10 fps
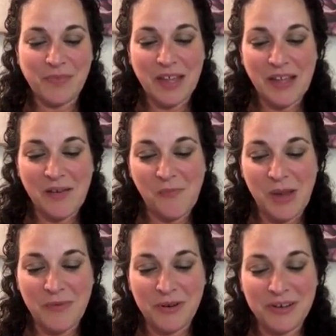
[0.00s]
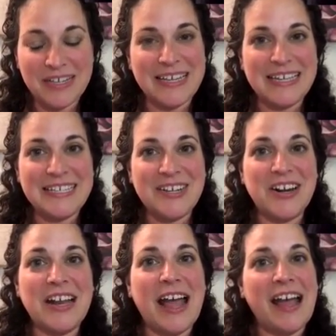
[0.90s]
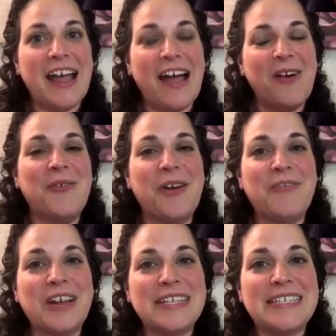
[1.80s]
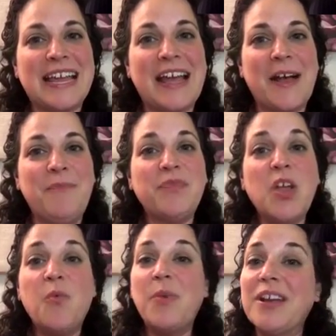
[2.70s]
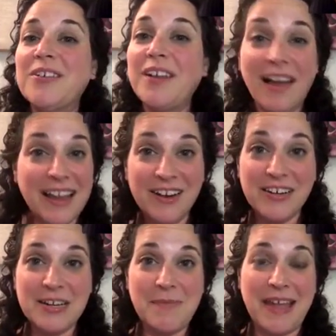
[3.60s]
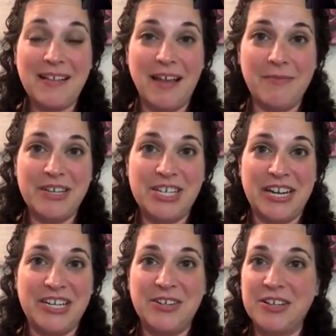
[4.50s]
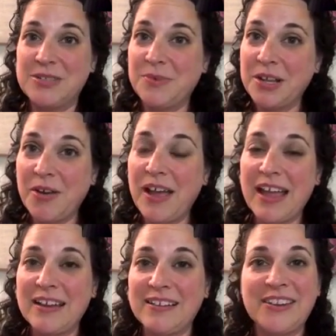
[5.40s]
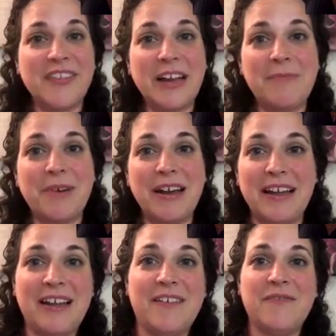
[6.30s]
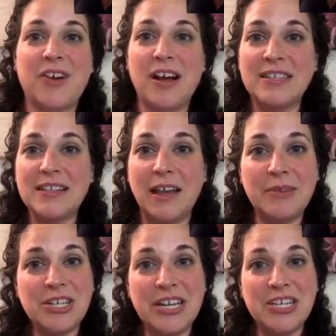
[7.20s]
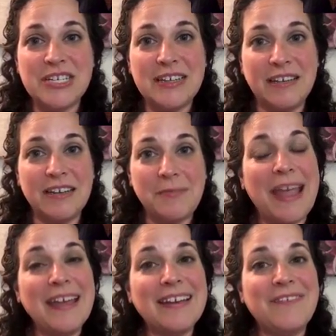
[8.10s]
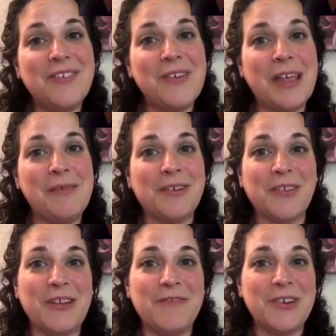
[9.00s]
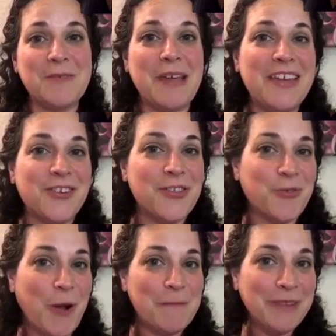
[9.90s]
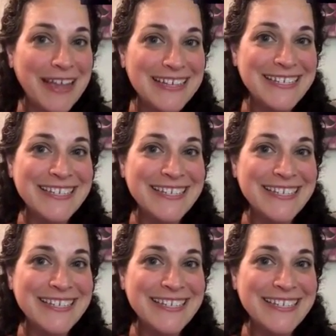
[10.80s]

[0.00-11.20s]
we will get started at, oh, I forgot to say, we are not here to debate climate change. So I just want to go ahead and clear that up right now. For us, climate change is not a debate. If you came here looking for a debate, you're in the wrong place.